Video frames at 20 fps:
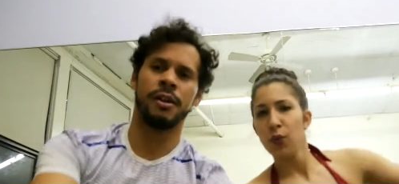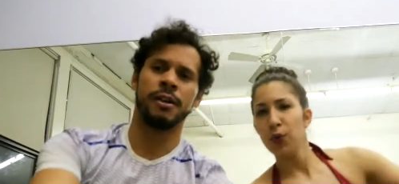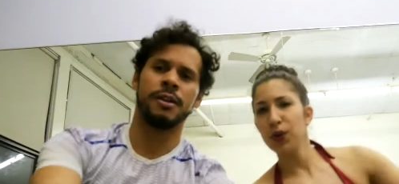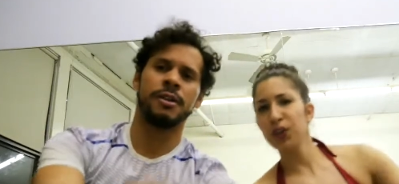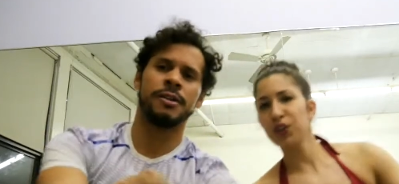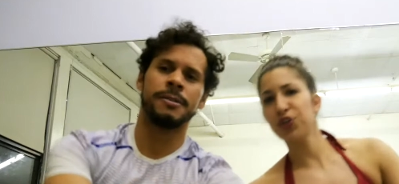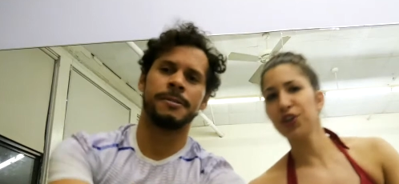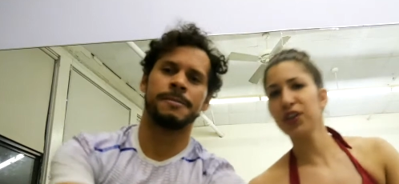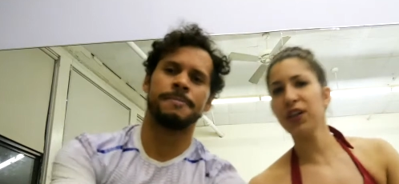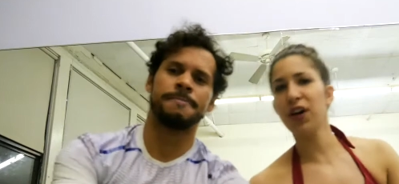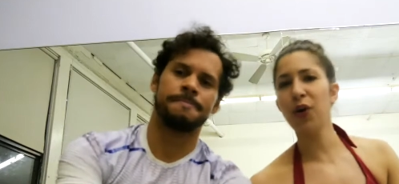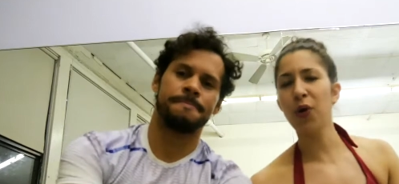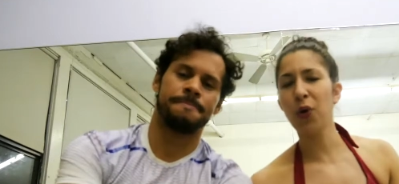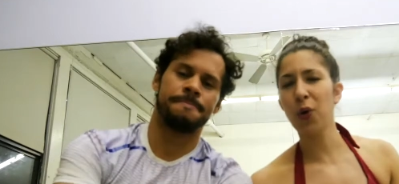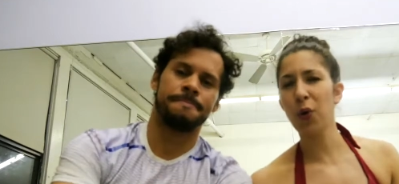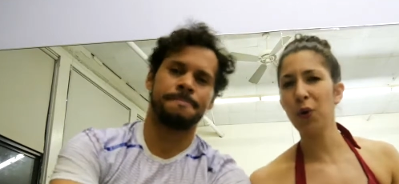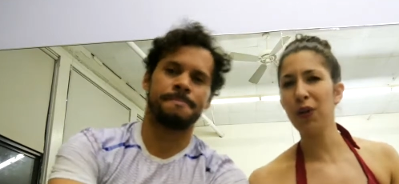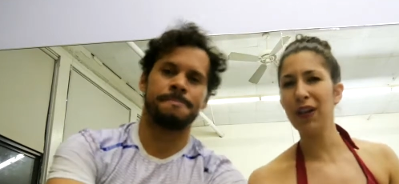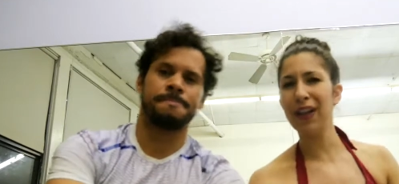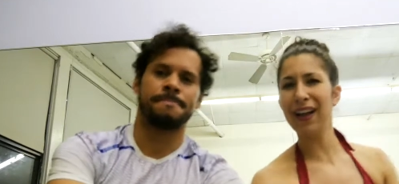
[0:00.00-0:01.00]
Speaker 1: We tried our
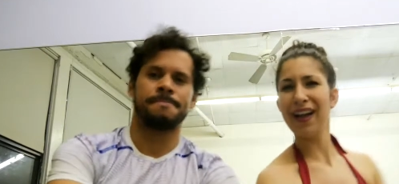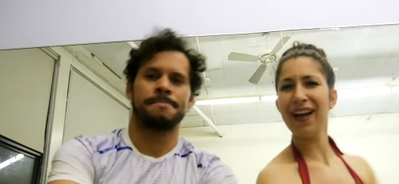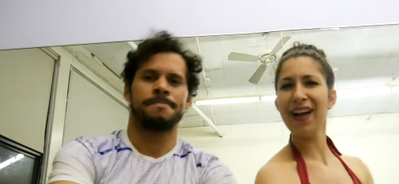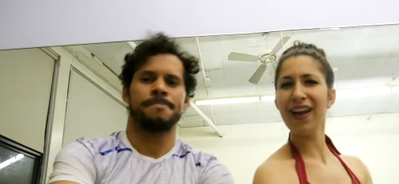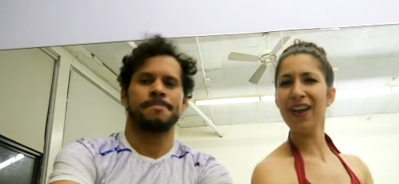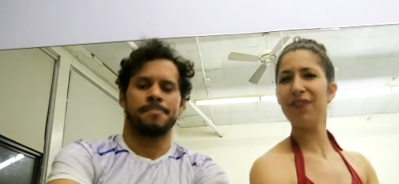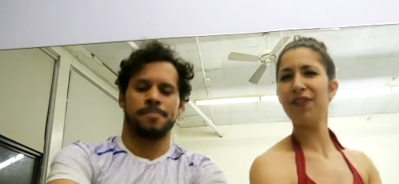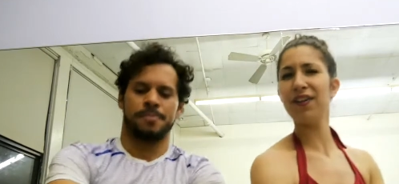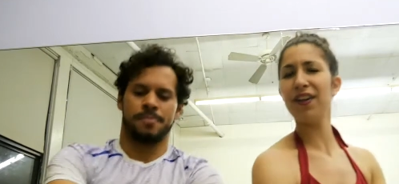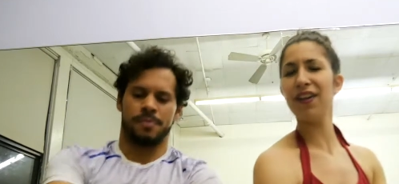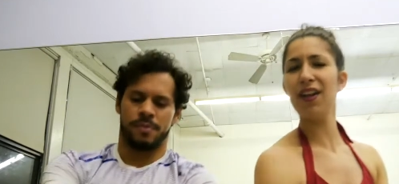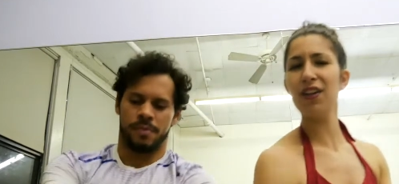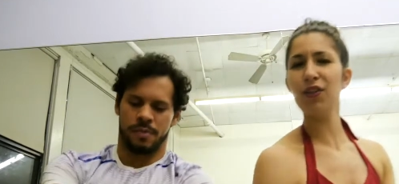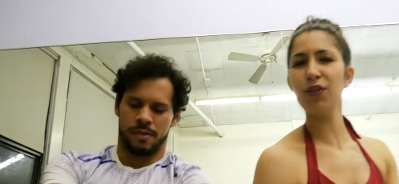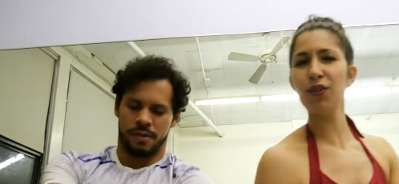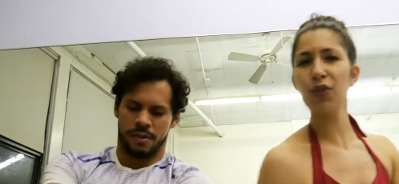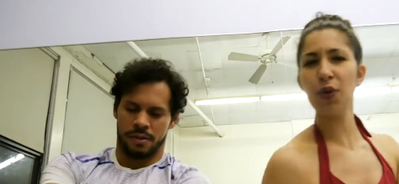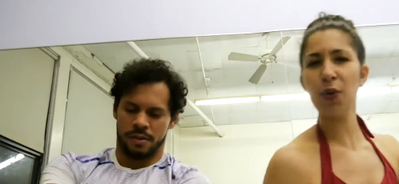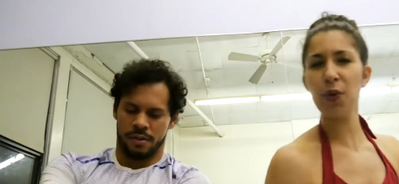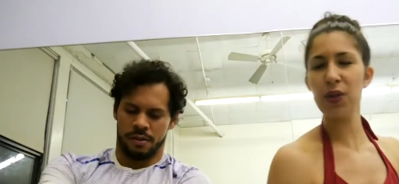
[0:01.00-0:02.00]
whole life, and I don't
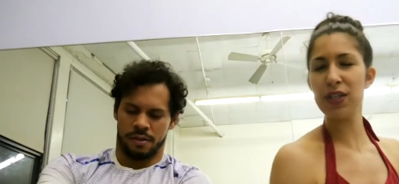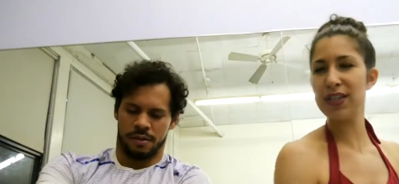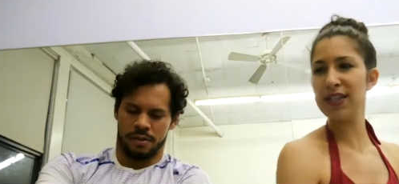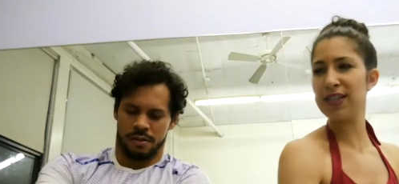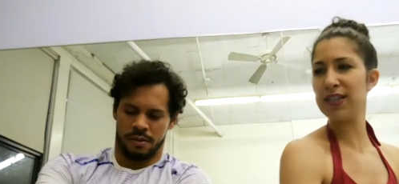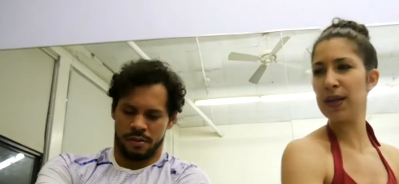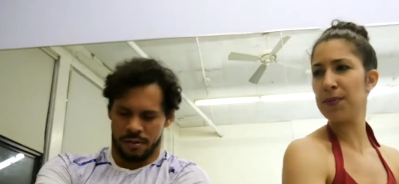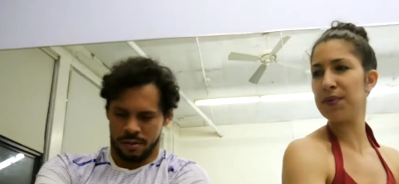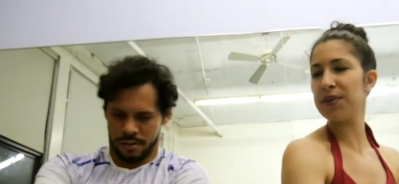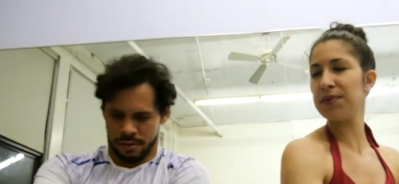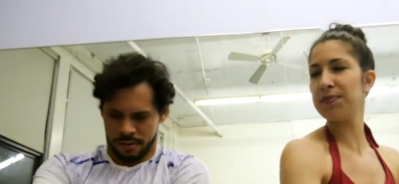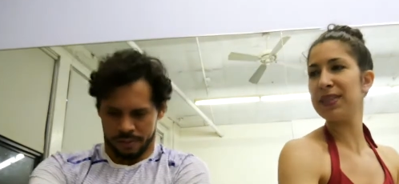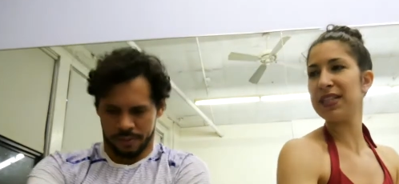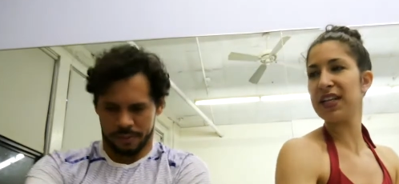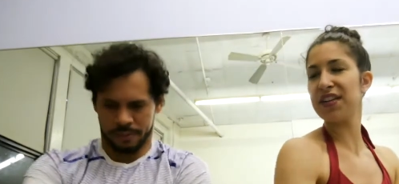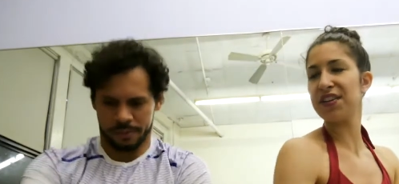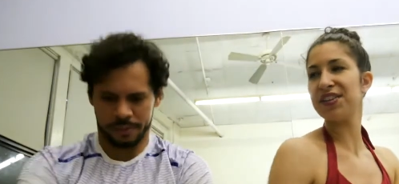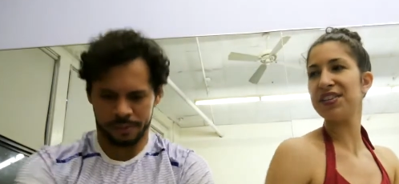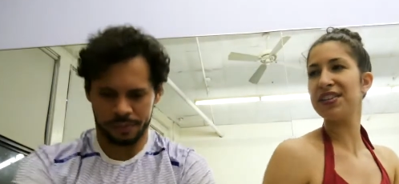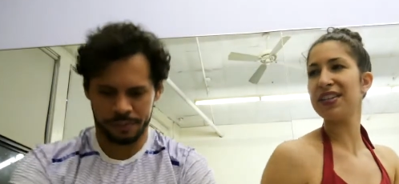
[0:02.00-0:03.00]
know what this
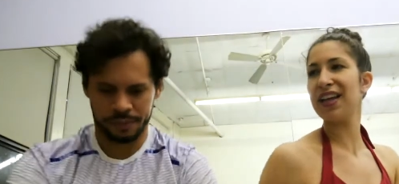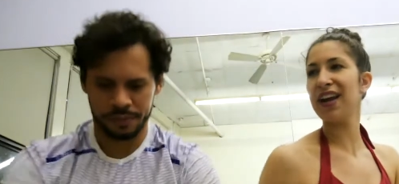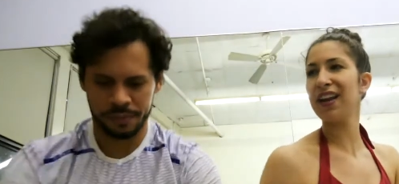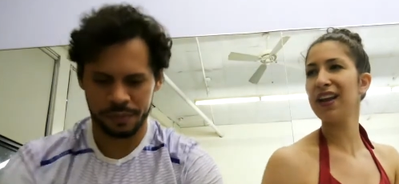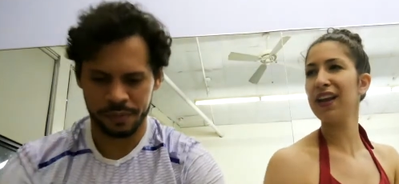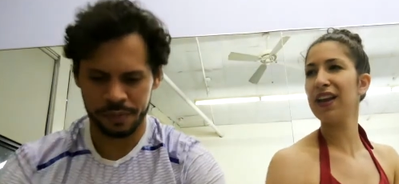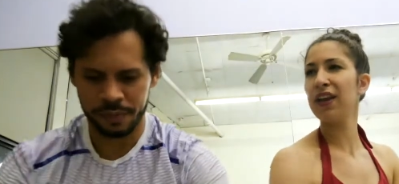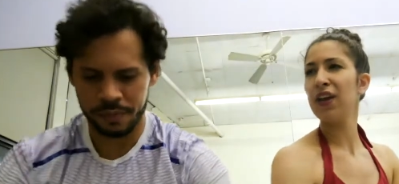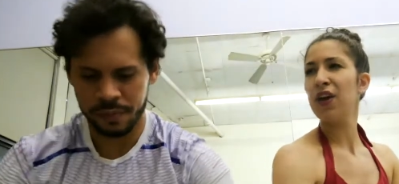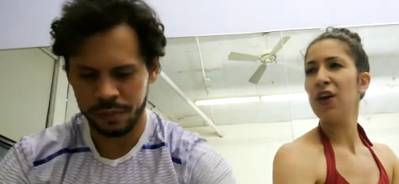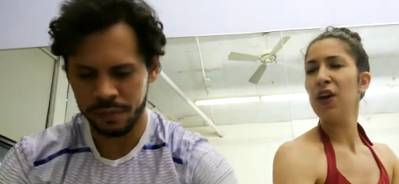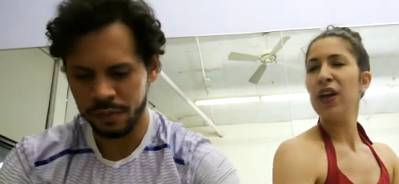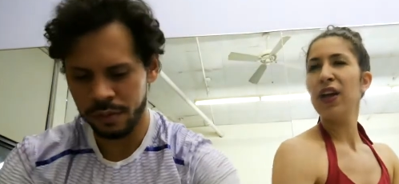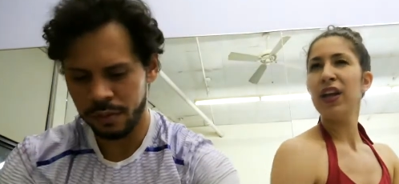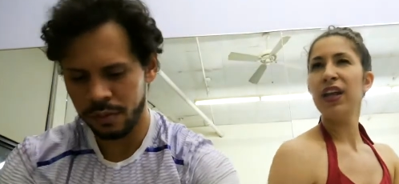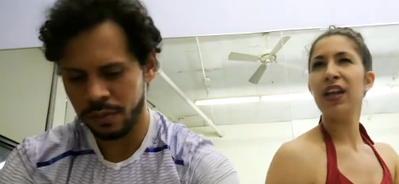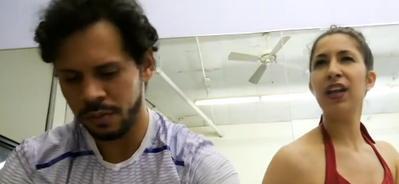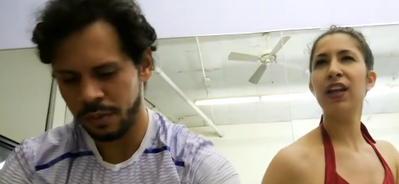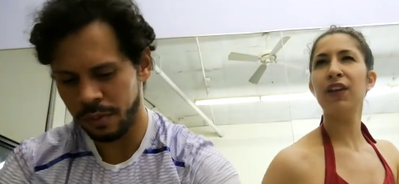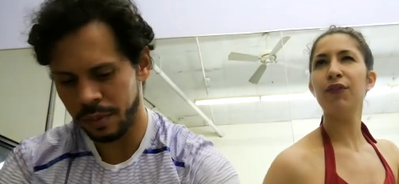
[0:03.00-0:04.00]
misunderstanding
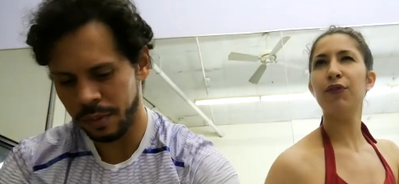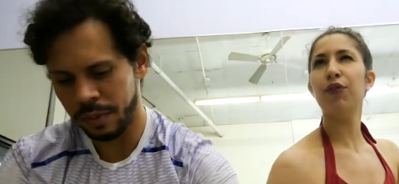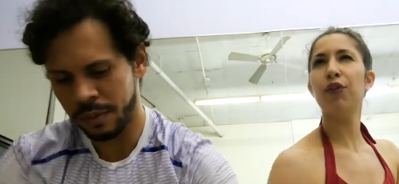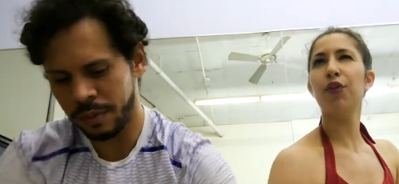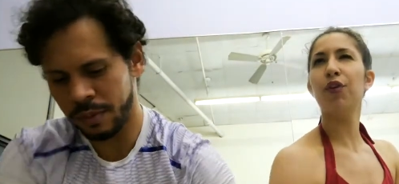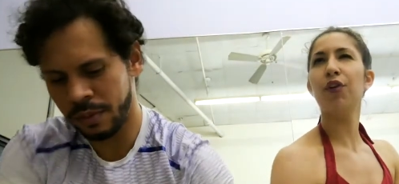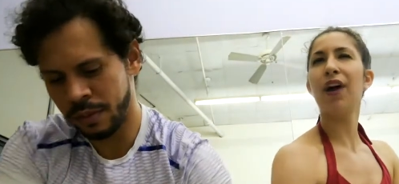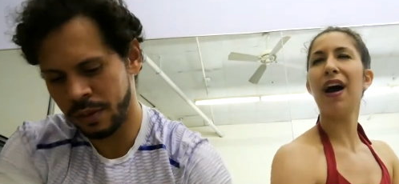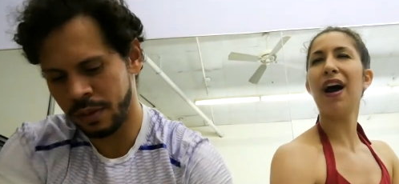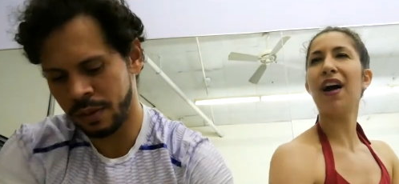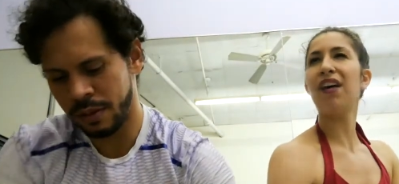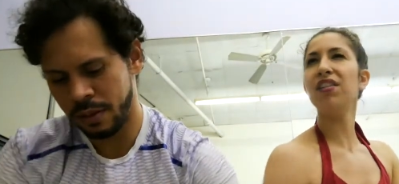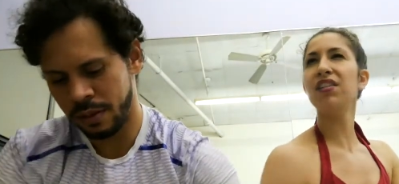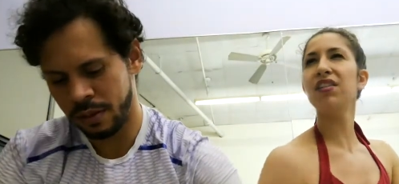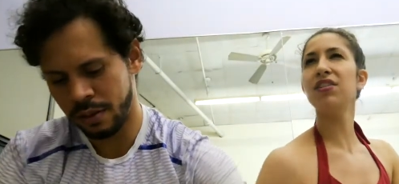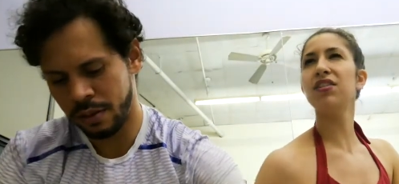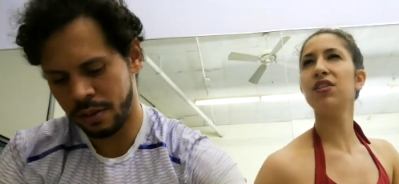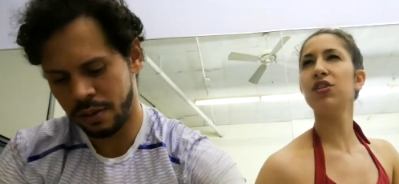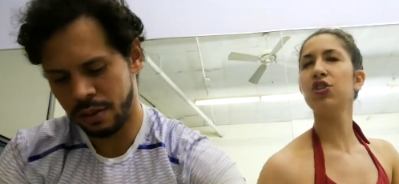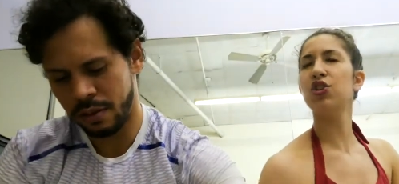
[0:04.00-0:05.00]
in, for
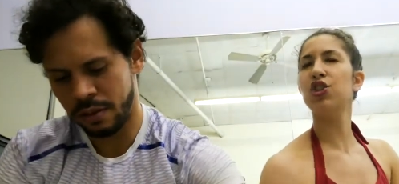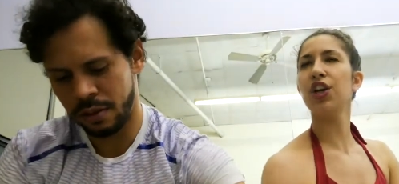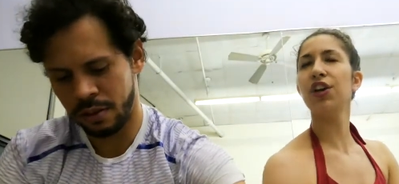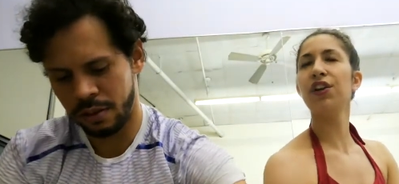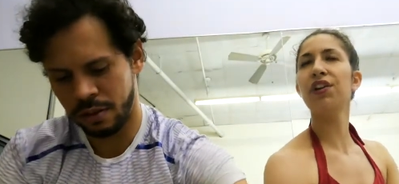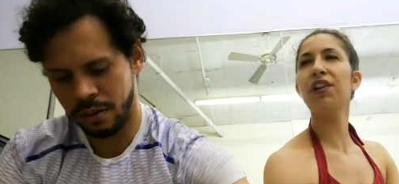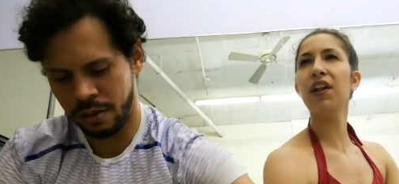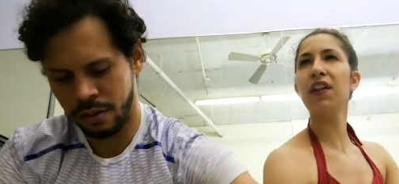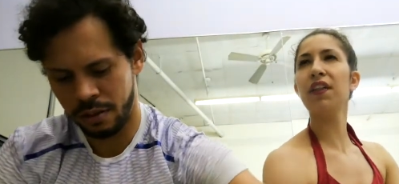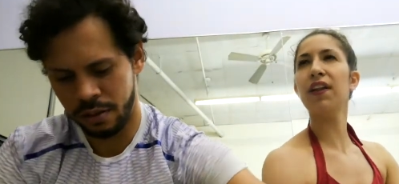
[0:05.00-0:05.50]
artists in general